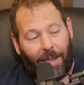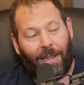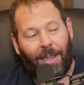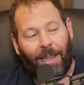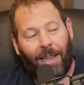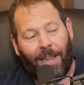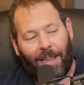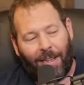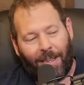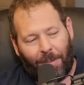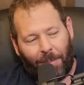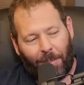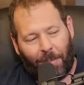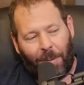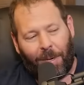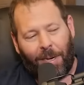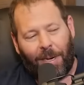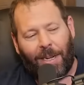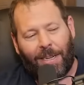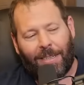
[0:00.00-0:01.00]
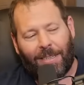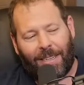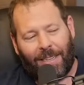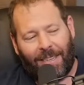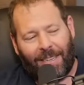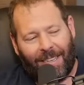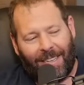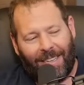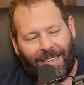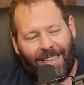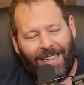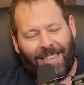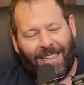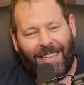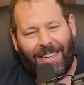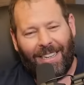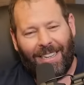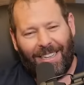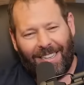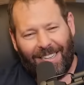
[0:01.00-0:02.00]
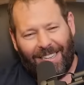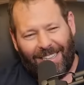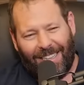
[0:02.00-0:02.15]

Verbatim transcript: yeah, pretty nice, huh? That's swaggy,